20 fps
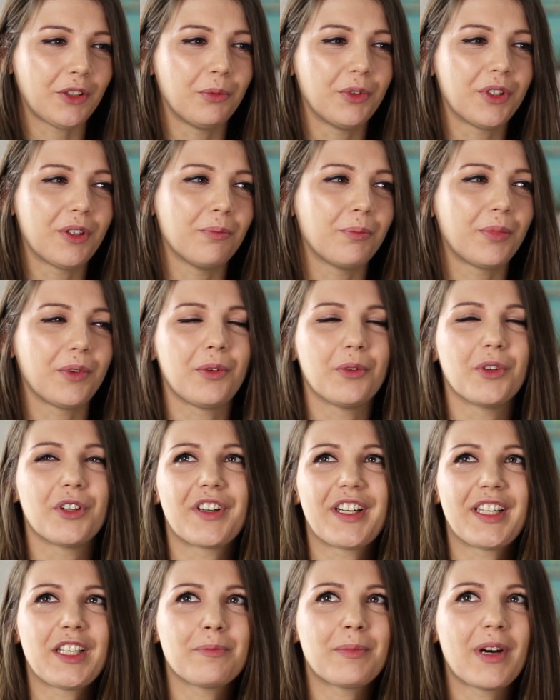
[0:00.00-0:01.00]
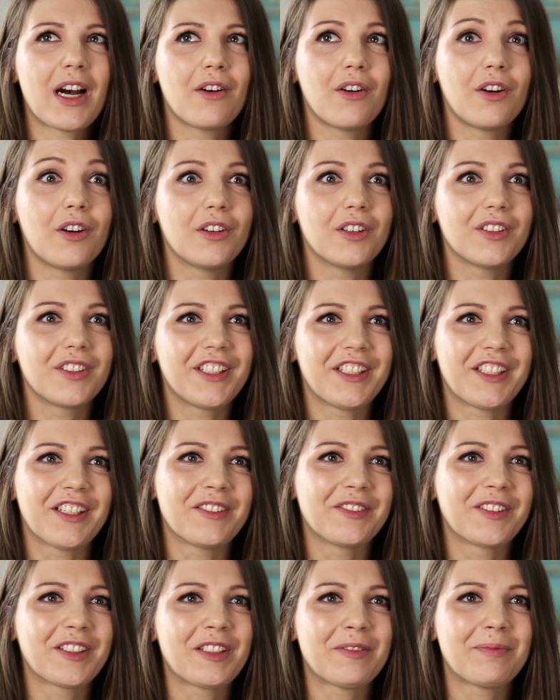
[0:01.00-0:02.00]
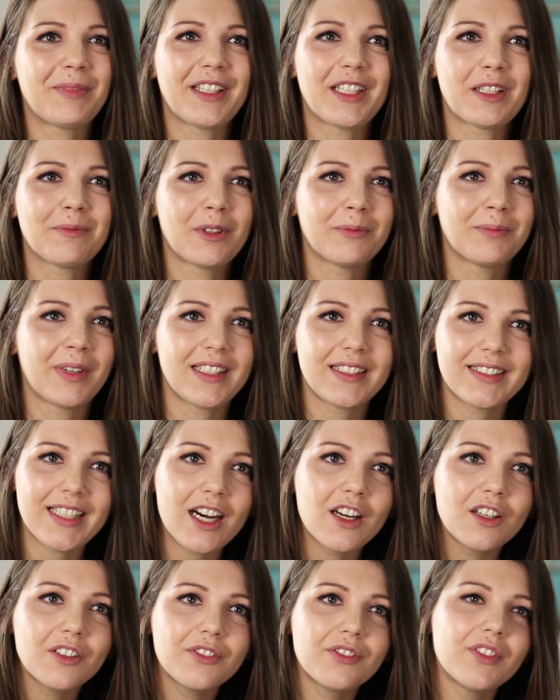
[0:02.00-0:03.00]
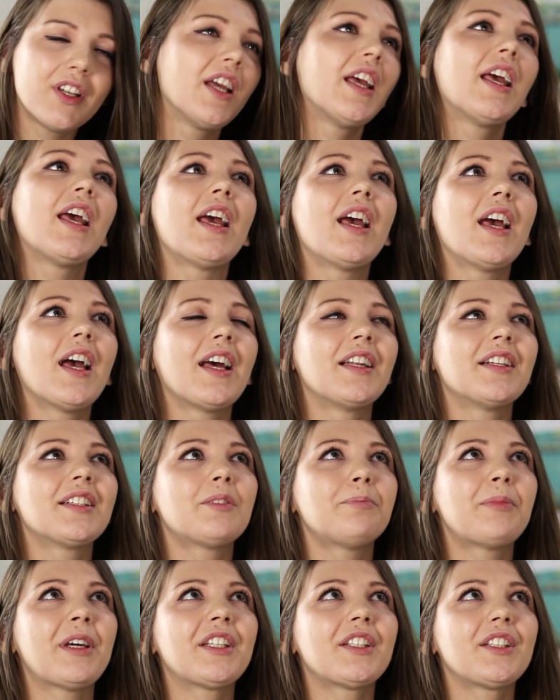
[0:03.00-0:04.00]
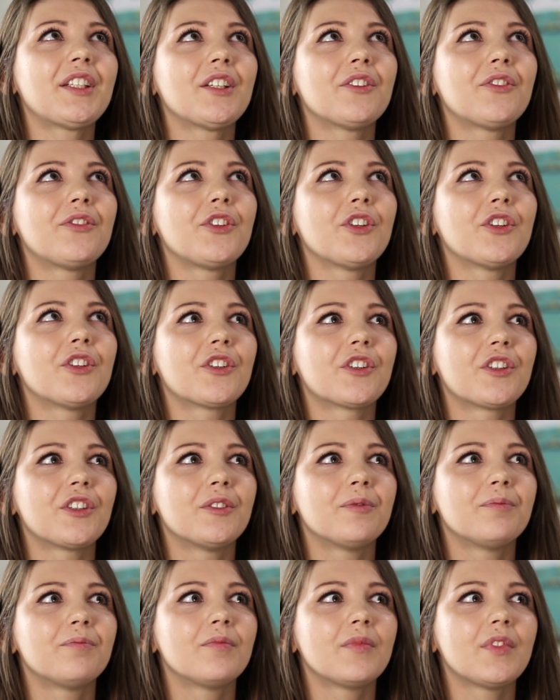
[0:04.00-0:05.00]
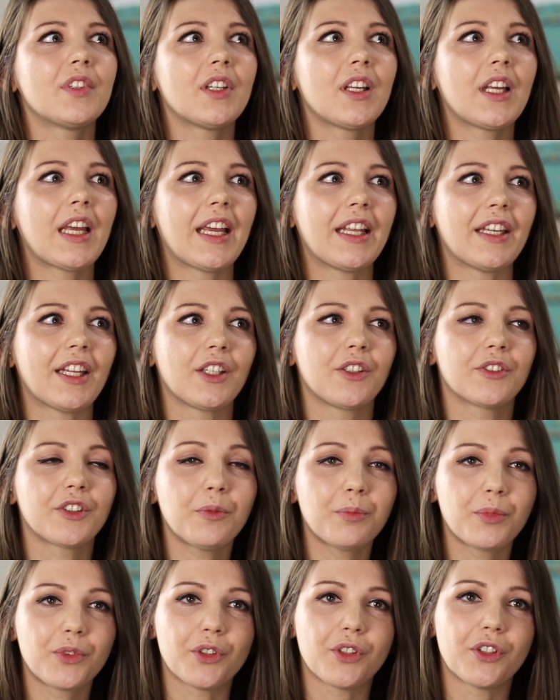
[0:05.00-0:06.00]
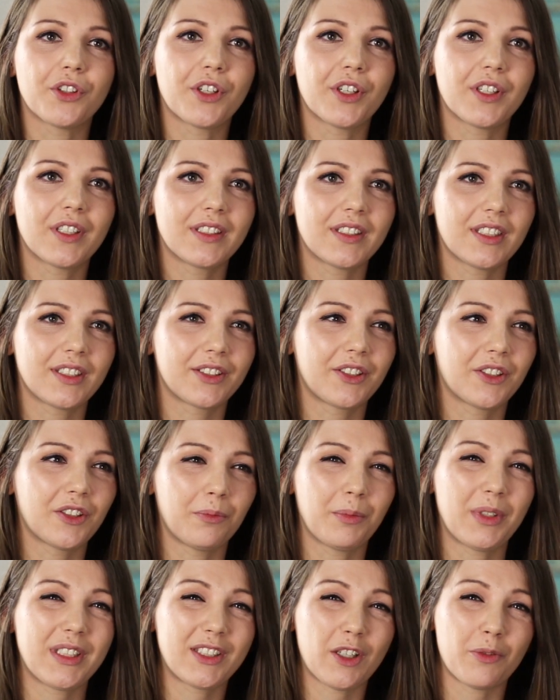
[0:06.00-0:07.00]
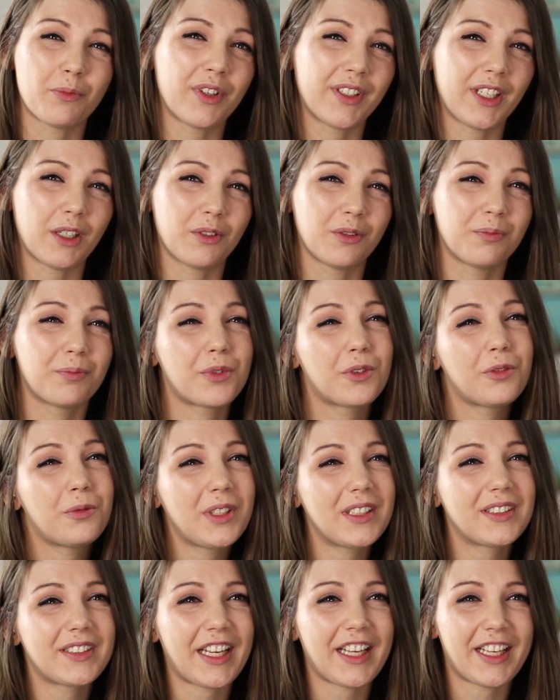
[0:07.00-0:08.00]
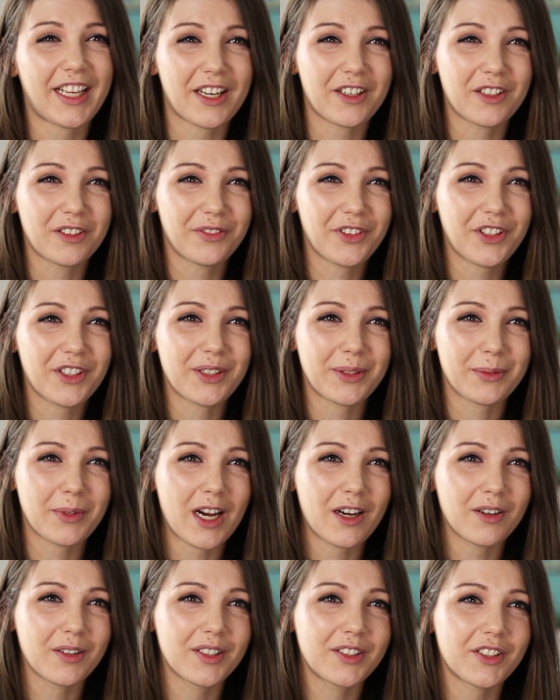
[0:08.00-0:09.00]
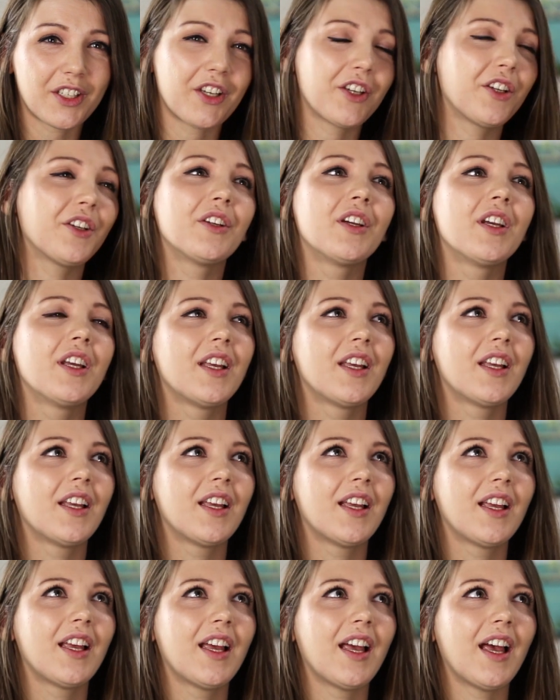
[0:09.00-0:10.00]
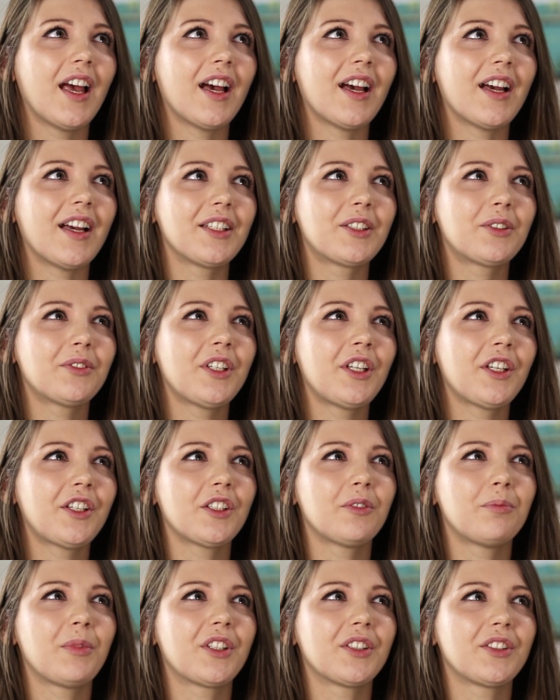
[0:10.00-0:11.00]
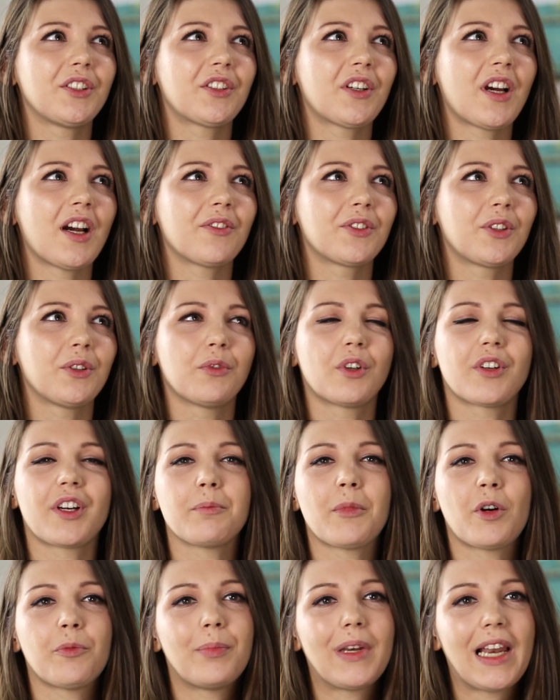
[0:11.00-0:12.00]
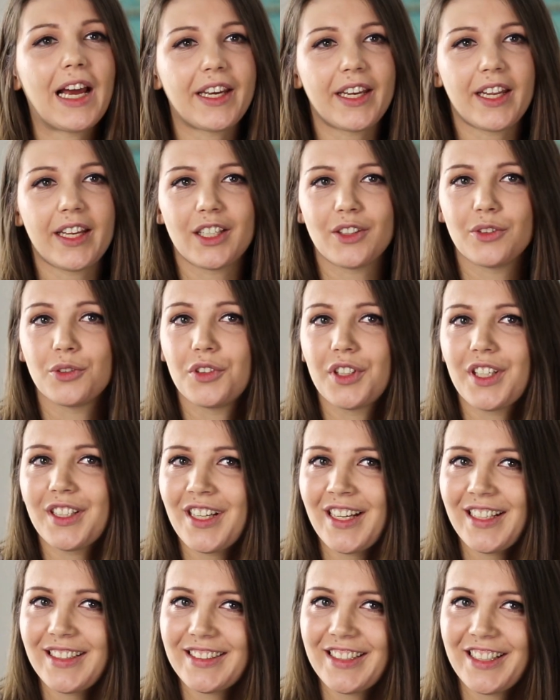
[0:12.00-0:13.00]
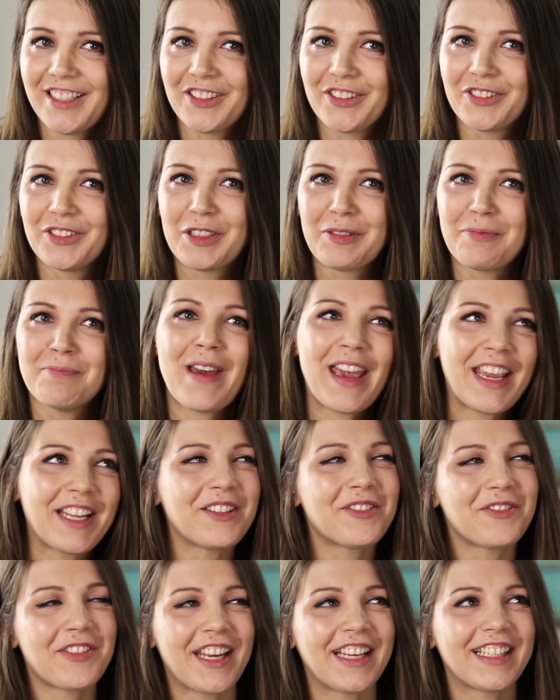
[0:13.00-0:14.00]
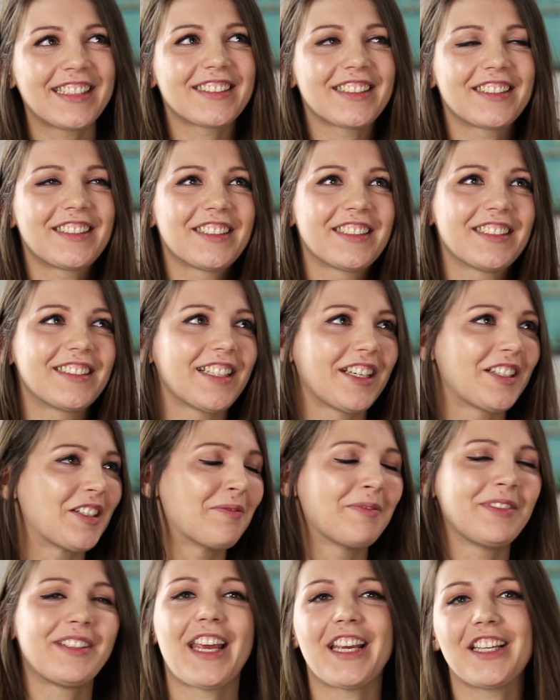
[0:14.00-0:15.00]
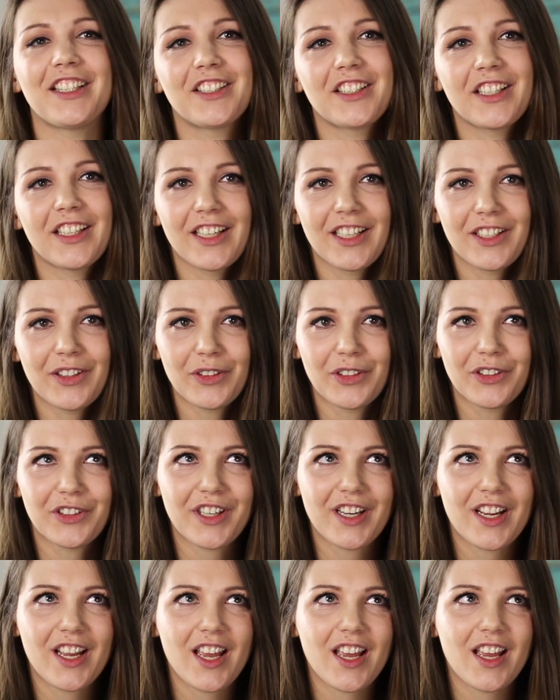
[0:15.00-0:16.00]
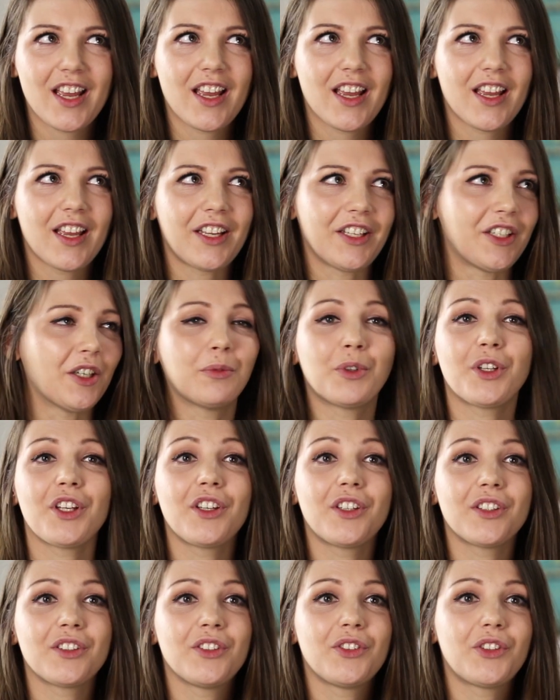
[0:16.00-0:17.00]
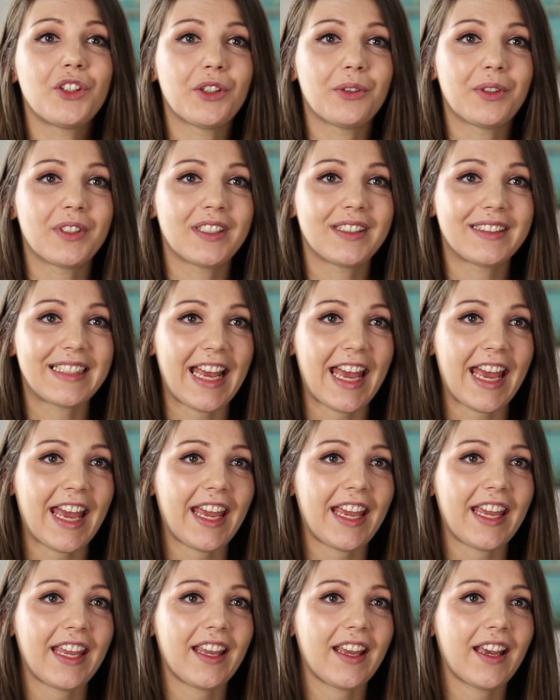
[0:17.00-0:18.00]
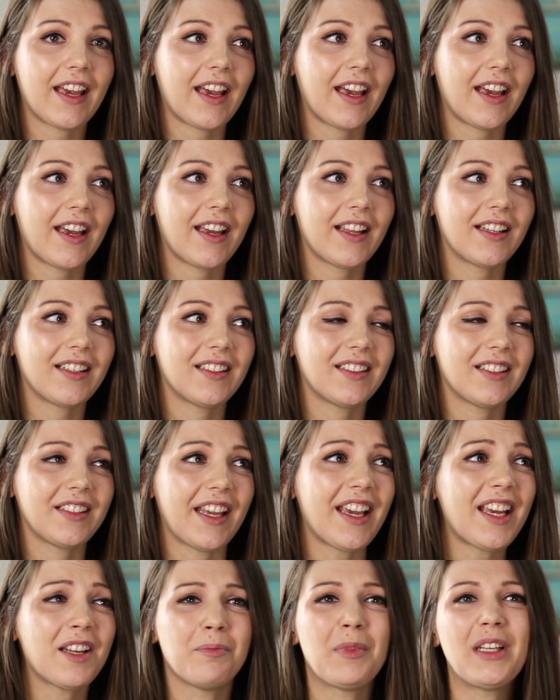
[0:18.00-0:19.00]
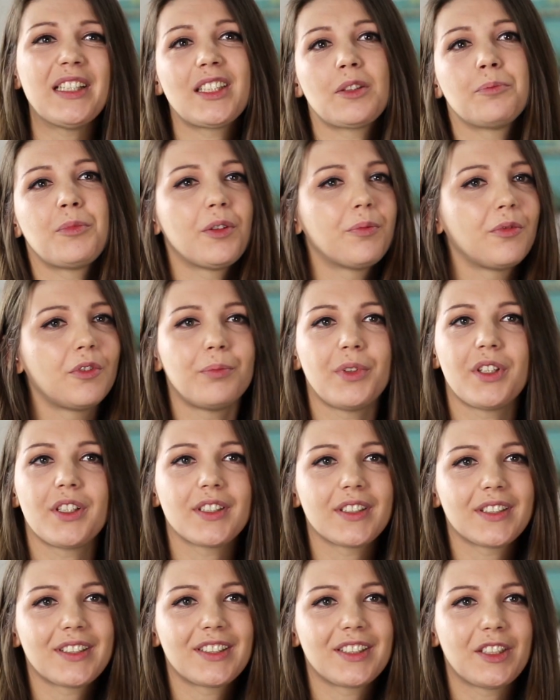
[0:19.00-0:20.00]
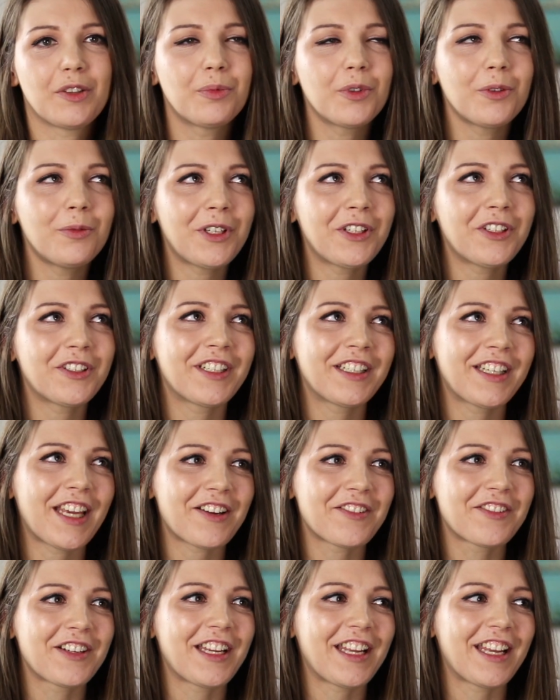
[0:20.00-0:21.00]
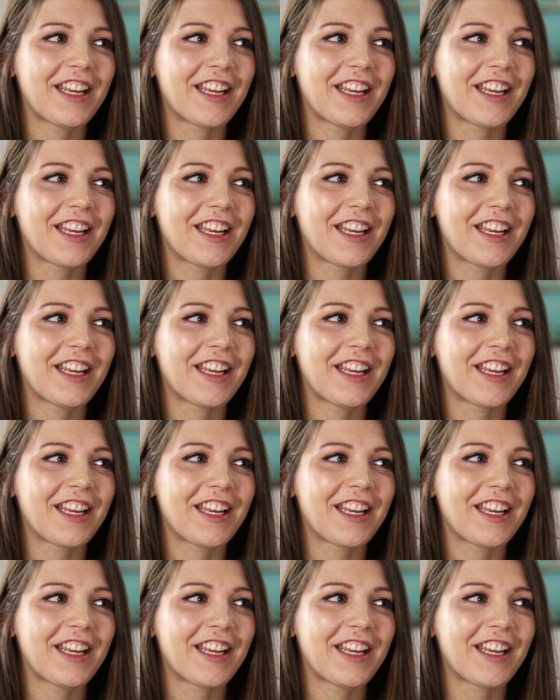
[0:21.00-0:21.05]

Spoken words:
you wouldn't be worried about, oh, you know, I'm going to be there by myself. And especially if you're in a group tour, there's going to be someone that will probably take care of you as well. So it's really good because you don't have to worry about planning and organising all the main things such as accommodation or, you know, what you're going to do in a day, and yeah, meeting people, because you're probably going to get